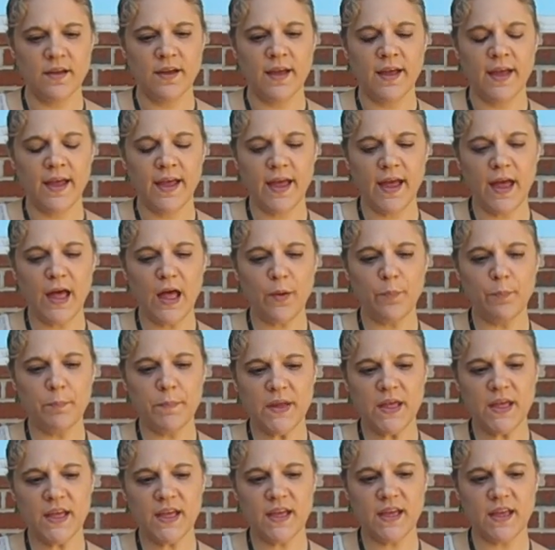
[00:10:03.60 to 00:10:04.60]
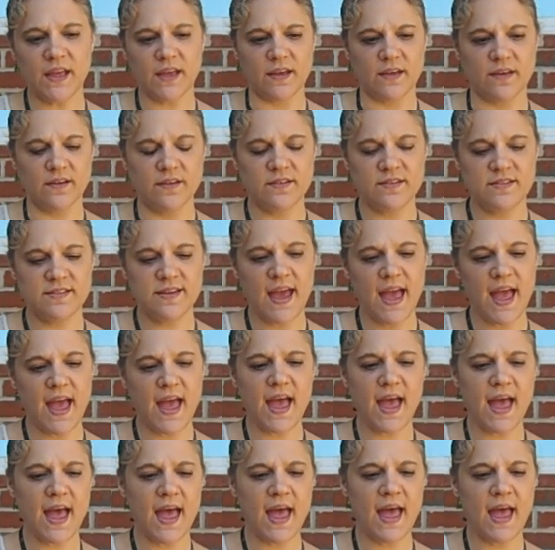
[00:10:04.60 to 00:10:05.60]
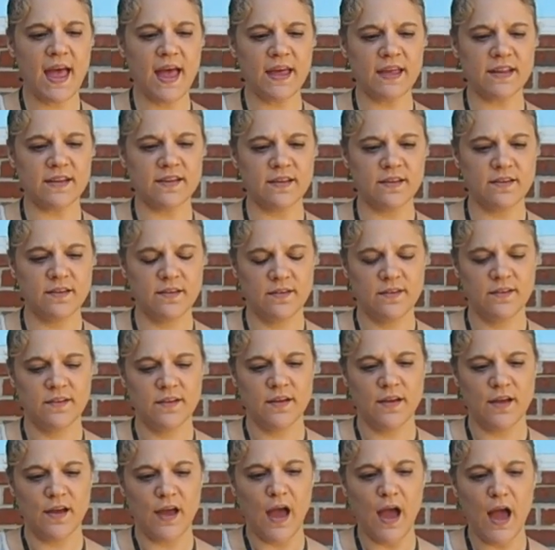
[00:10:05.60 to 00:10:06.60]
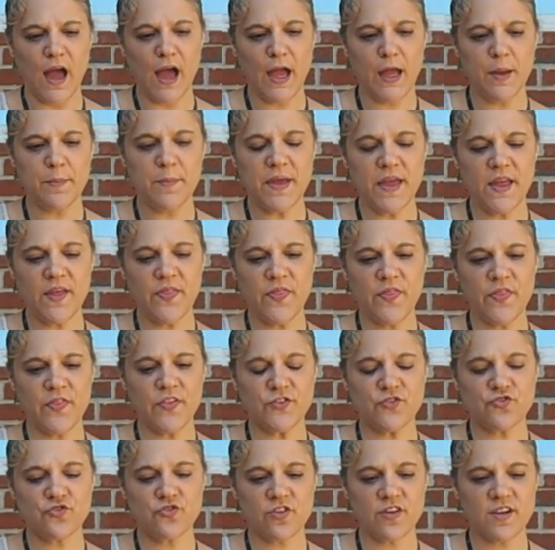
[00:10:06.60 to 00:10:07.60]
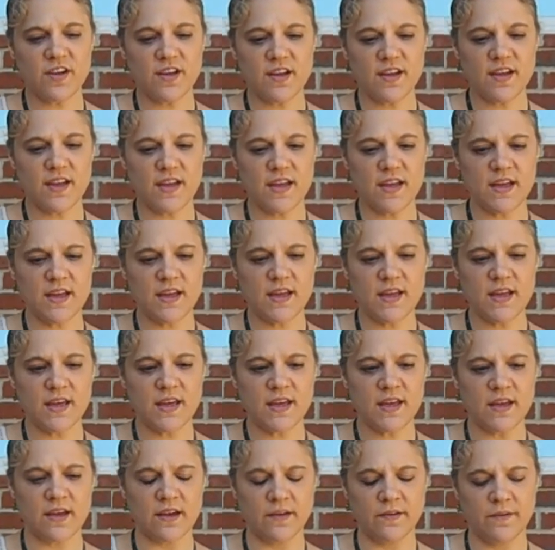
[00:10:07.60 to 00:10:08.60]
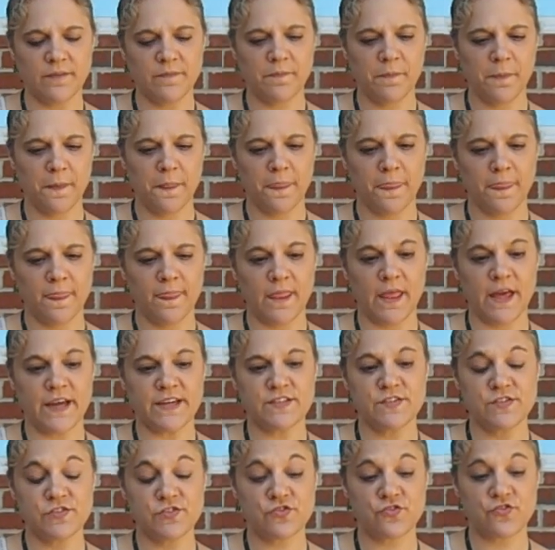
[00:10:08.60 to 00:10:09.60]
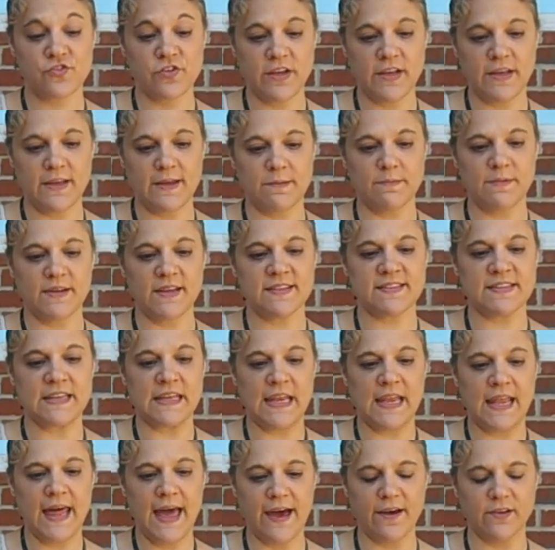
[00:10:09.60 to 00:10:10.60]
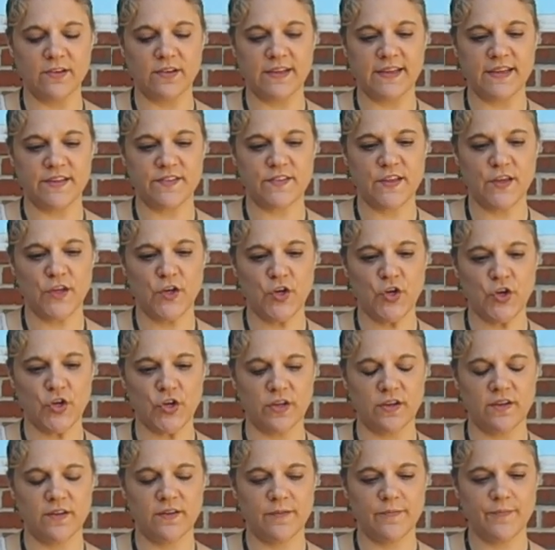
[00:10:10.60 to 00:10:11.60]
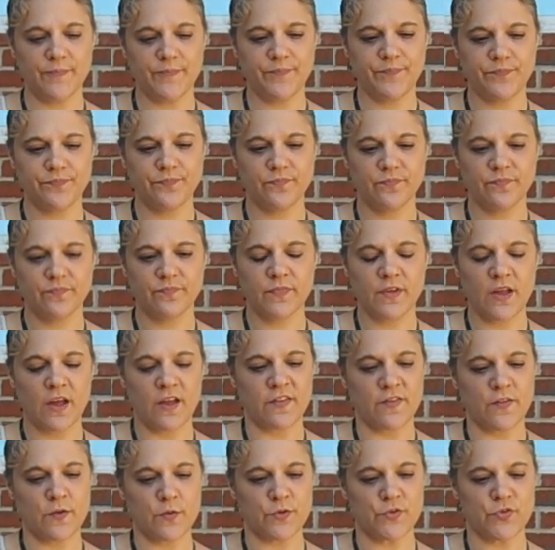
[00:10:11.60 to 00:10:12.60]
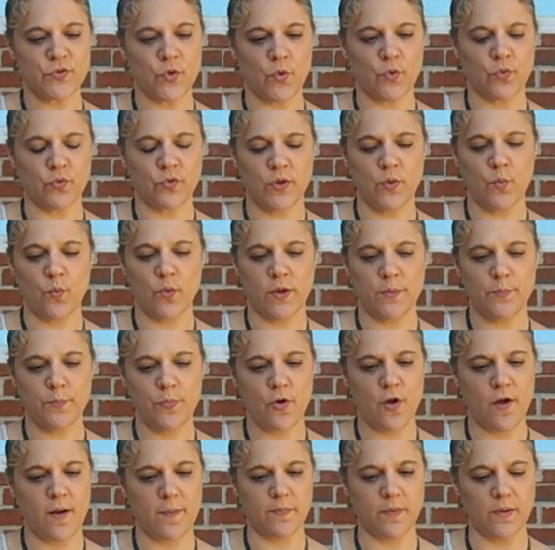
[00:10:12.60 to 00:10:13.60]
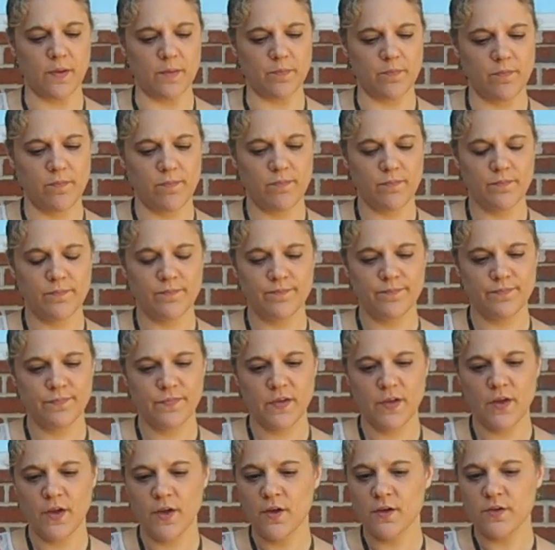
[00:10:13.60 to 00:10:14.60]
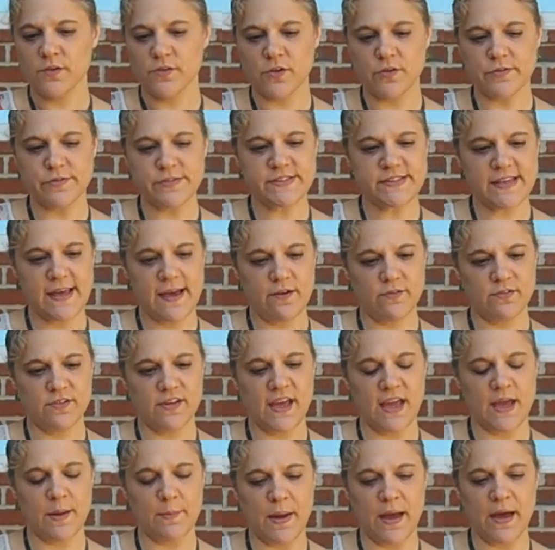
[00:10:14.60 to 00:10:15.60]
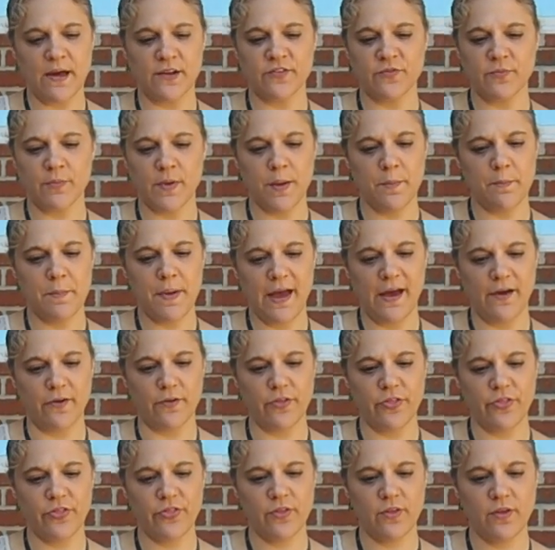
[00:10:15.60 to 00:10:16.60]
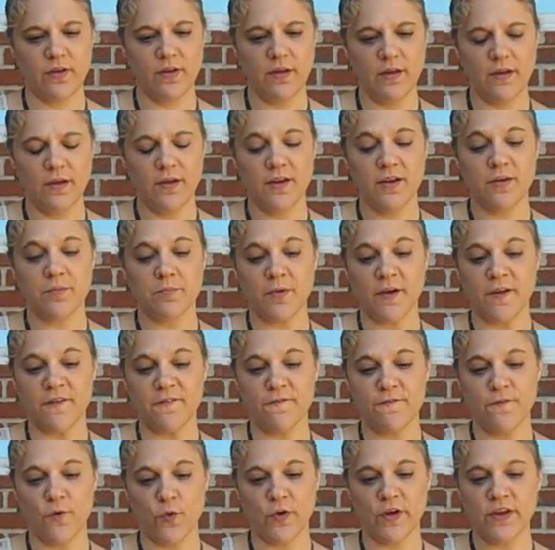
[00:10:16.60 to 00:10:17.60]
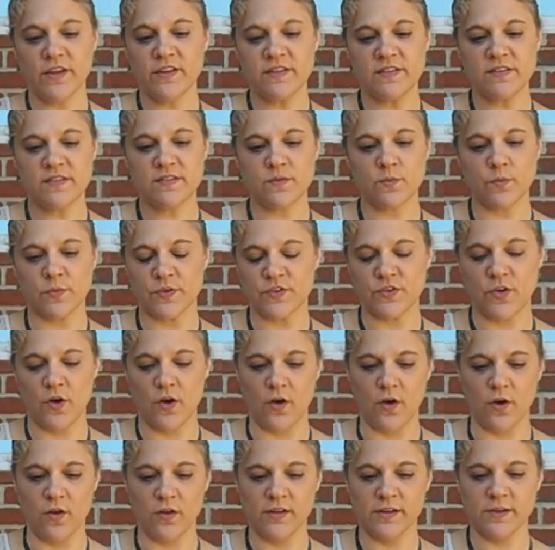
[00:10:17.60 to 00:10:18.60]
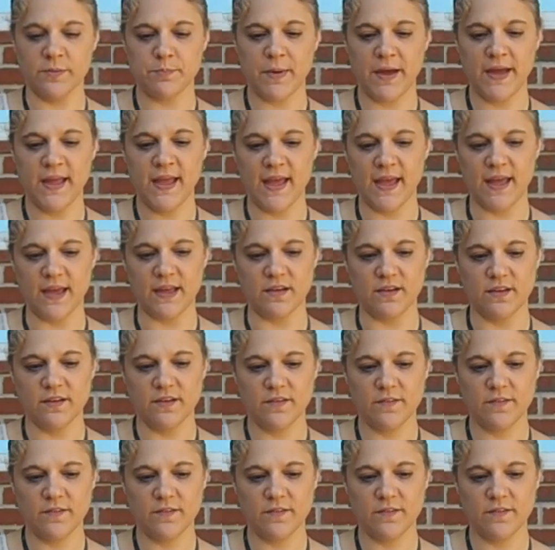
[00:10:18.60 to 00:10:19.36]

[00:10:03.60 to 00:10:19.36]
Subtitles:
Help me! Dad! I'm in the tree!" I screamed as loudly as I could. There was only one problem. No sound came out of my mouth. My voice was all in my head.